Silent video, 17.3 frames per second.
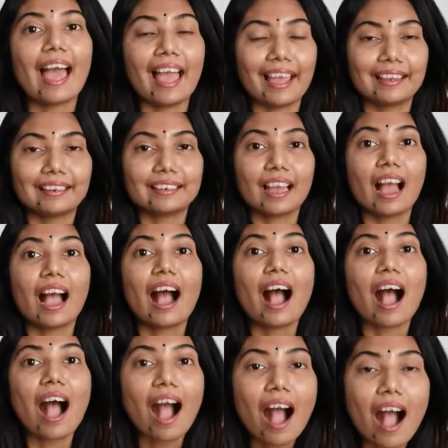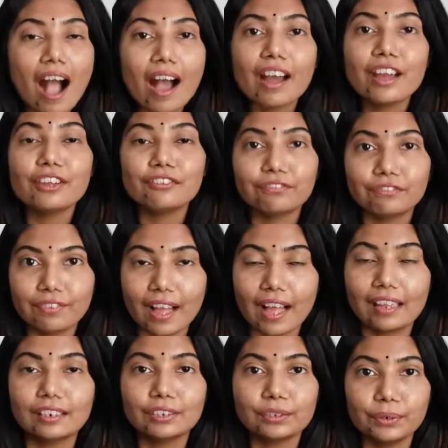and high
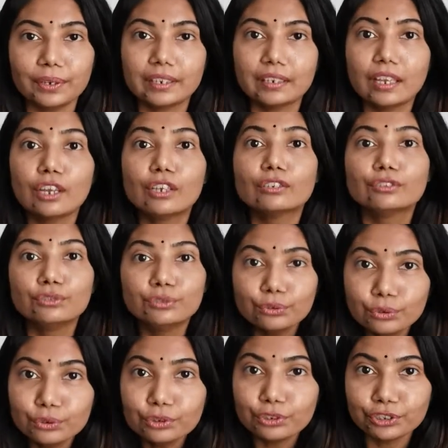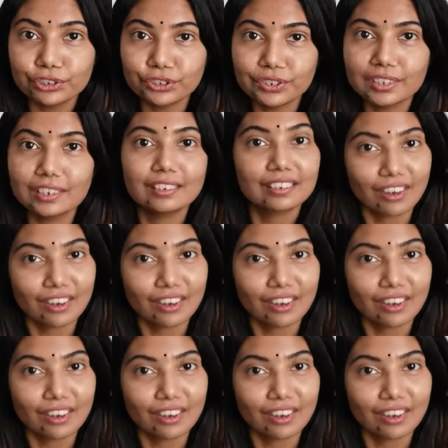value in nutritional